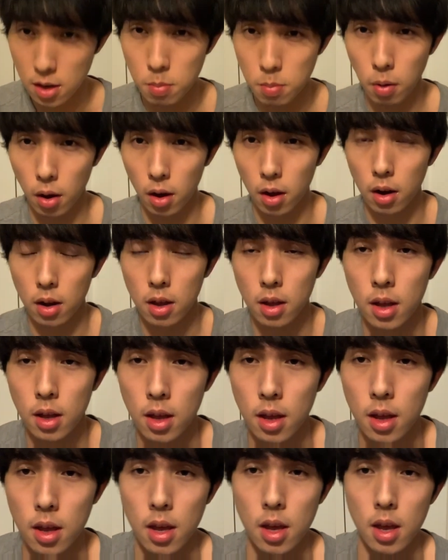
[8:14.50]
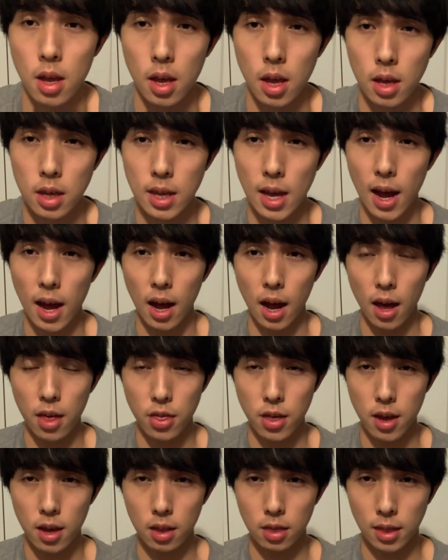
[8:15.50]
But yeah, I
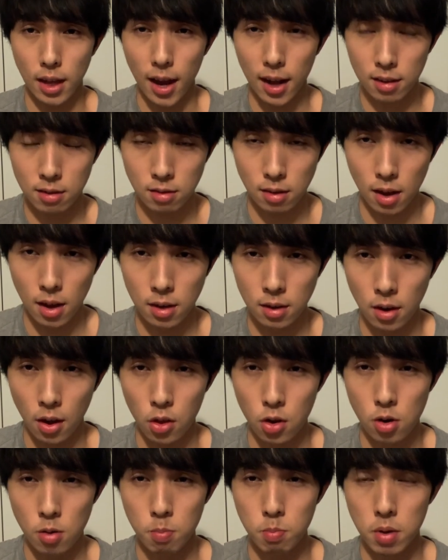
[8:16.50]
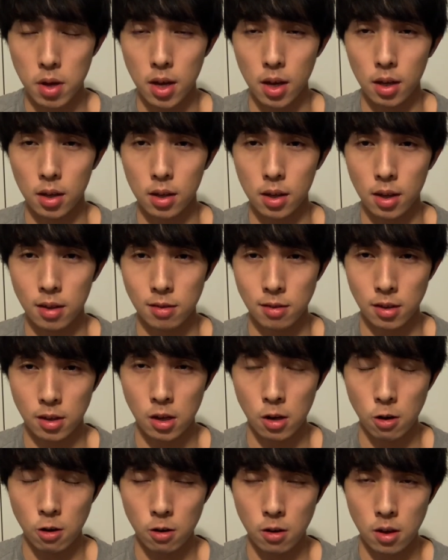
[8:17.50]
think that's another big
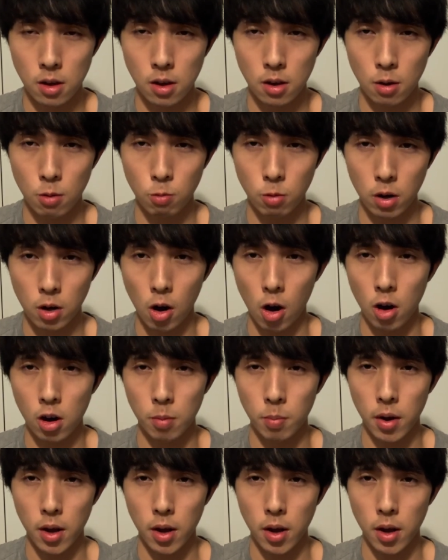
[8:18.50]
insecurity regarding my